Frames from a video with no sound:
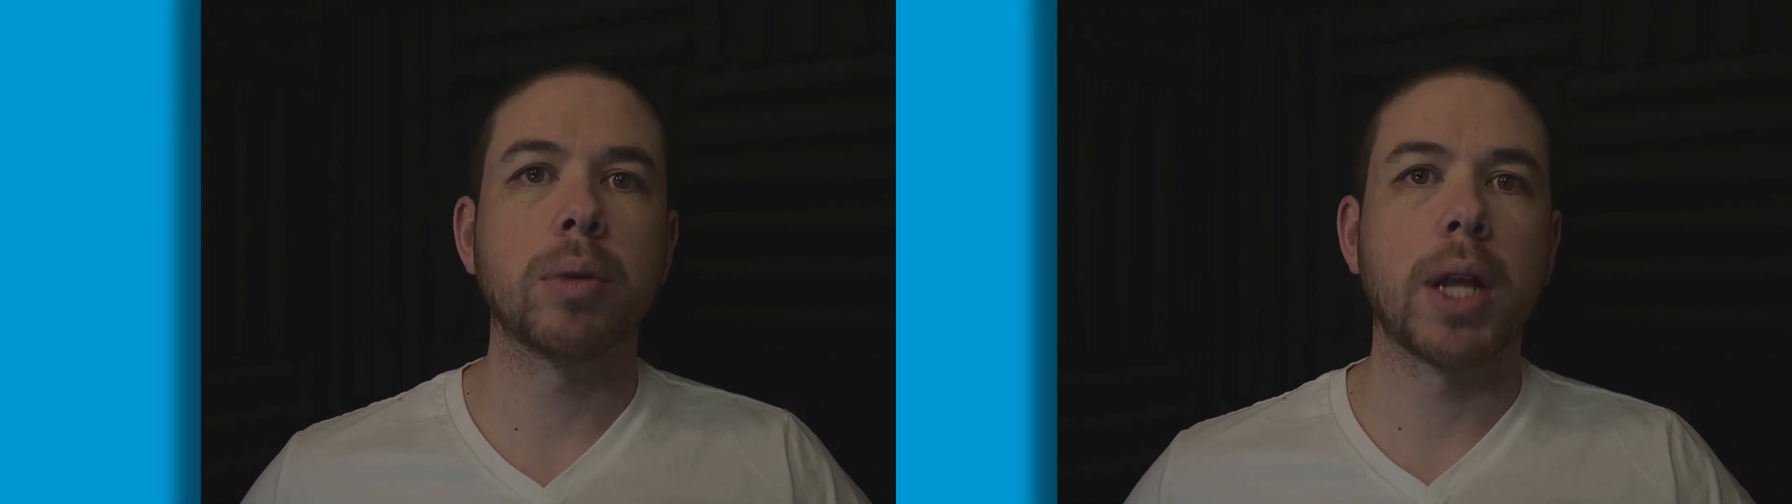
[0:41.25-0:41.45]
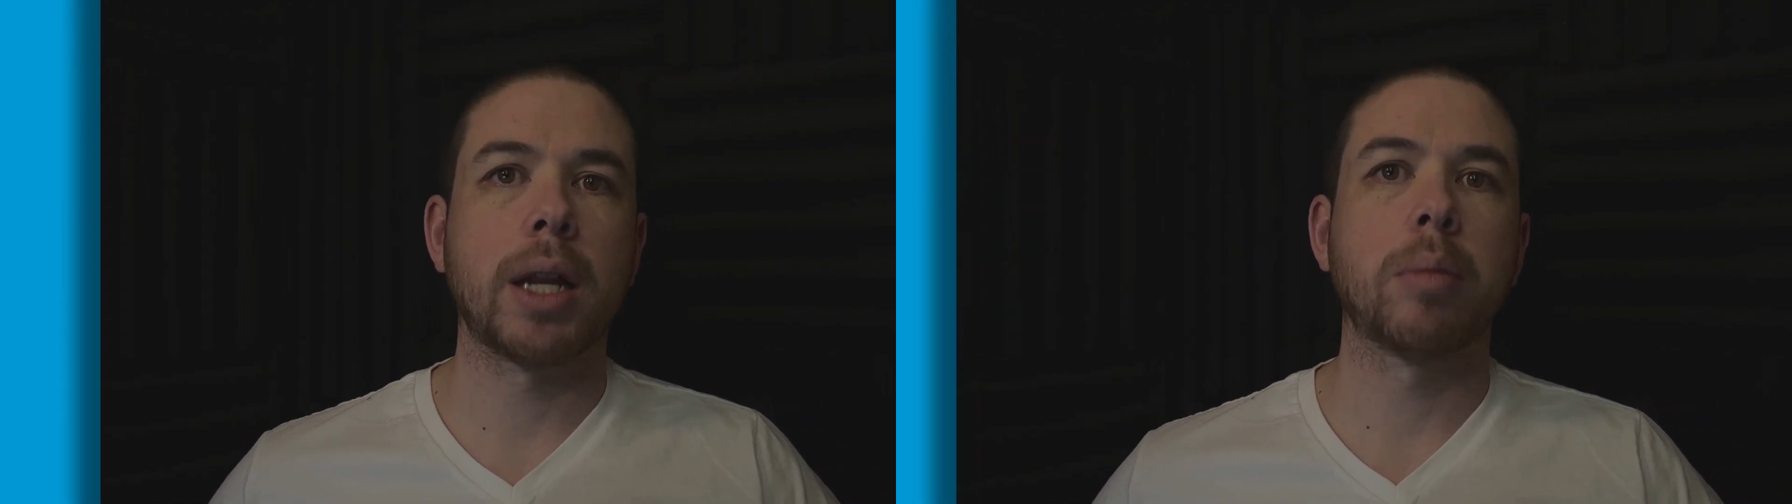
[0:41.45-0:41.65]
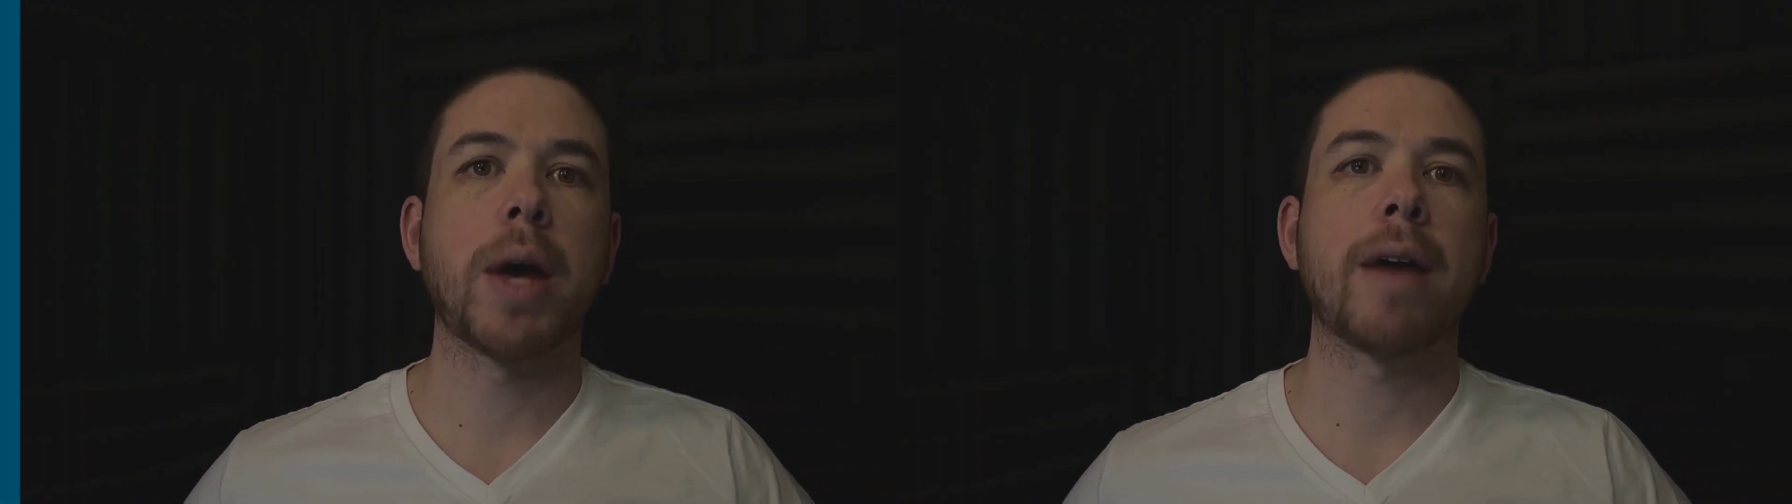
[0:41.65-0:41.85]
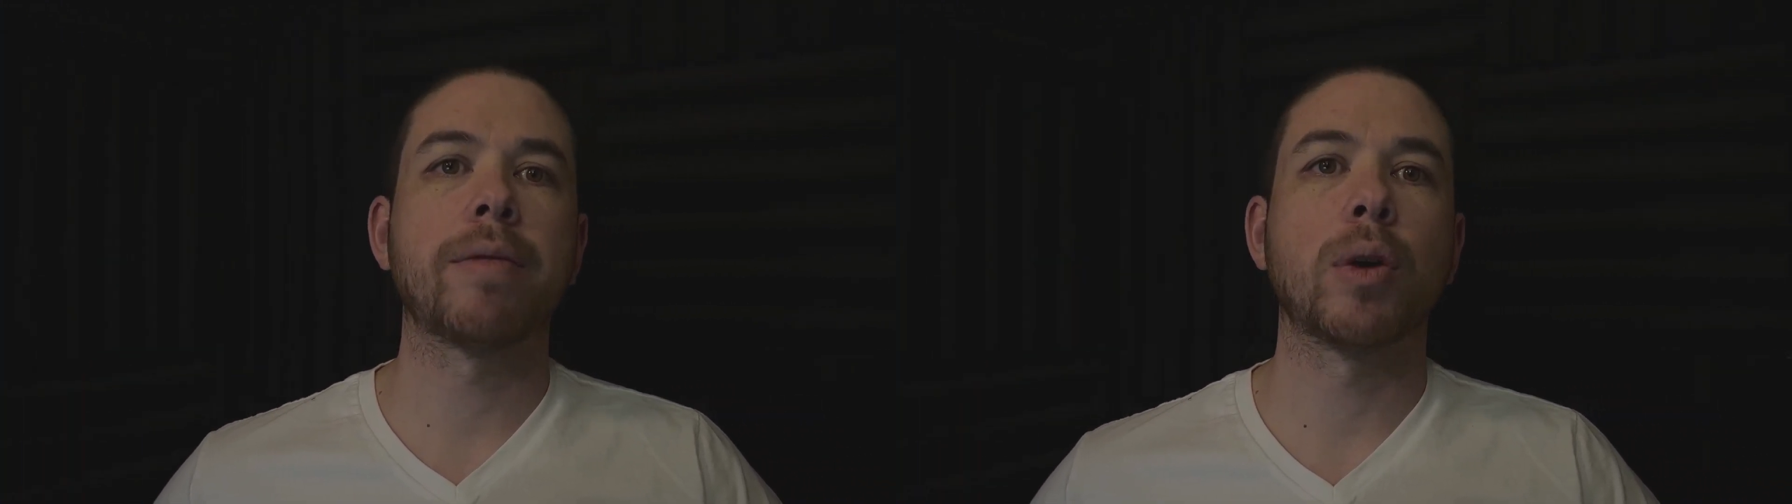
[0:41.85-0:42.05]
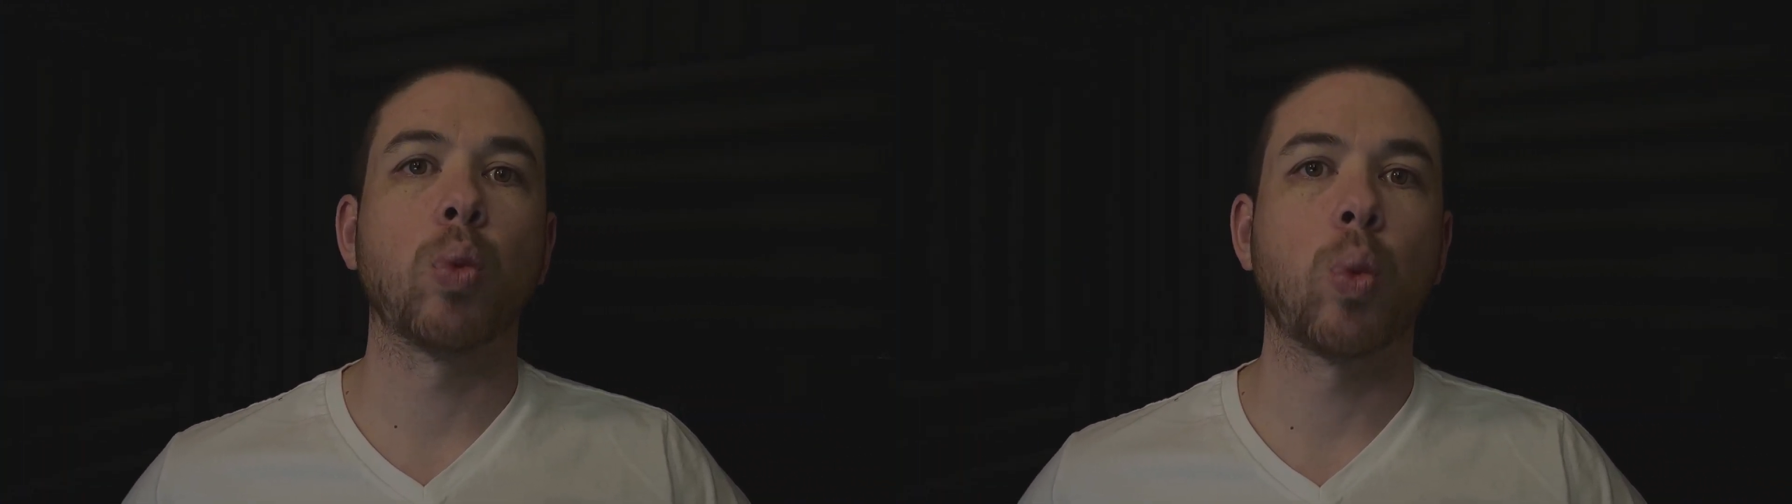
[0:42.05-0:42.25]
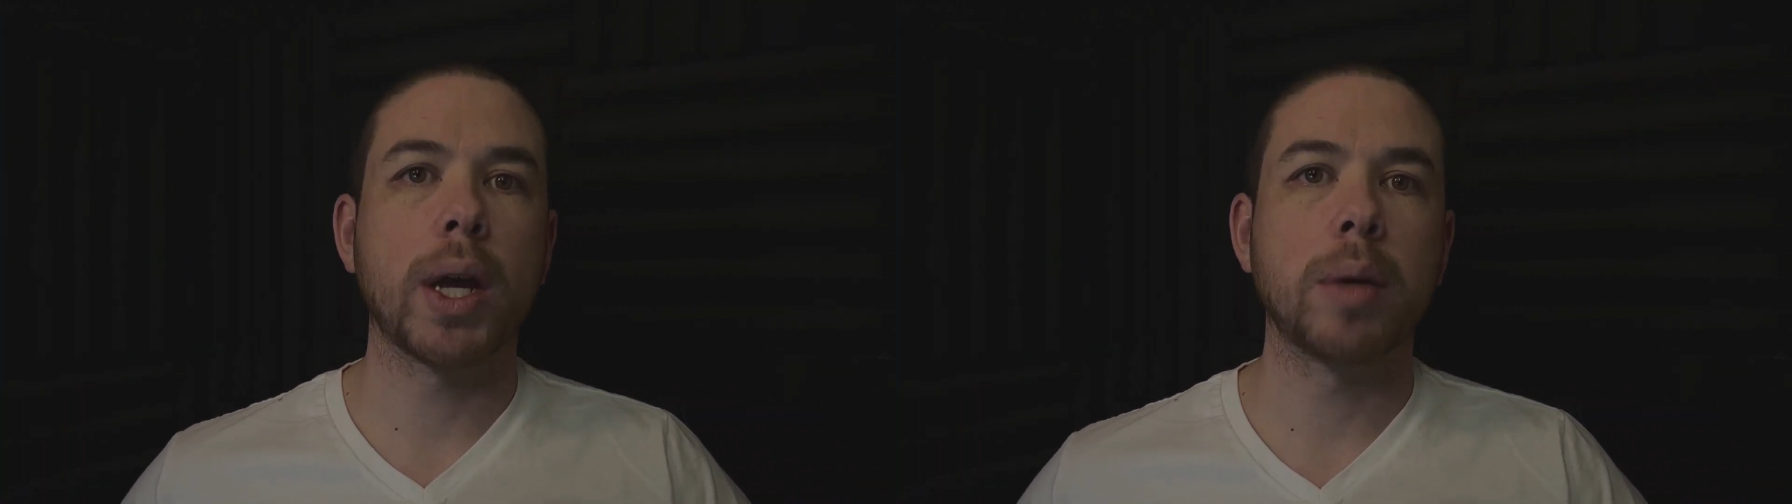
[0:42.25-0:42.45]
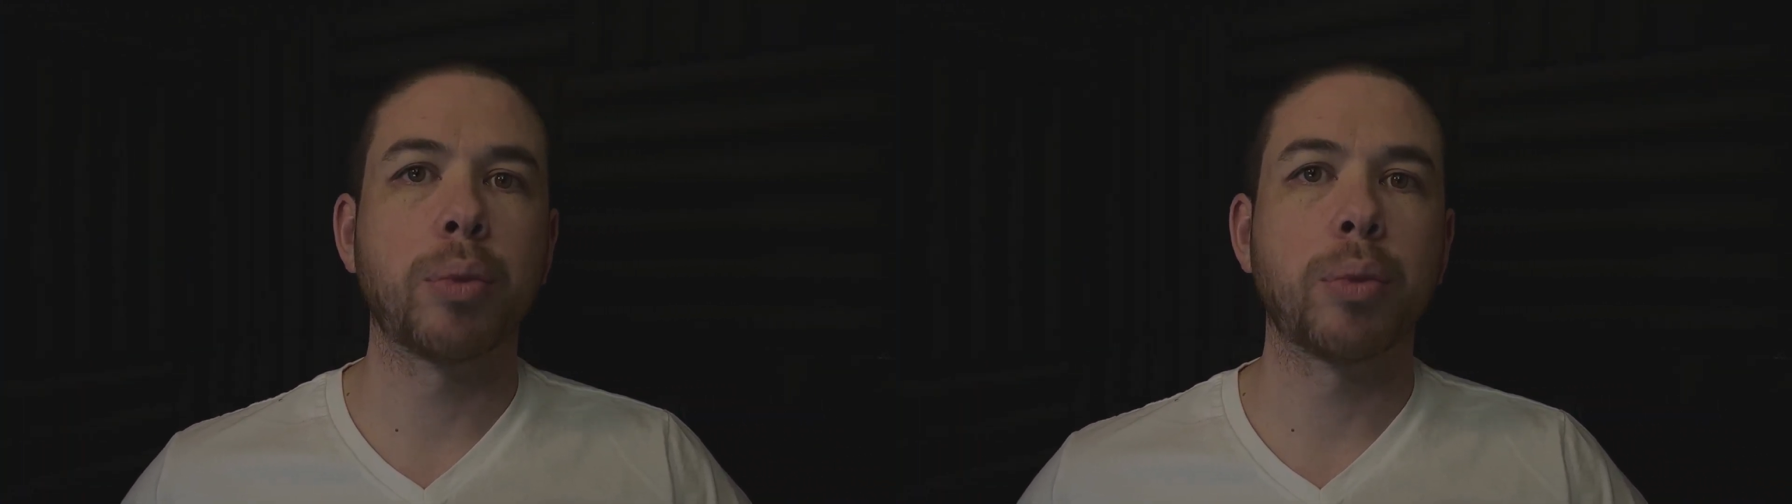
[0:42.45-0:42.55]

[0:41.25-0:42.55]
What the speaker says: lineup have their weight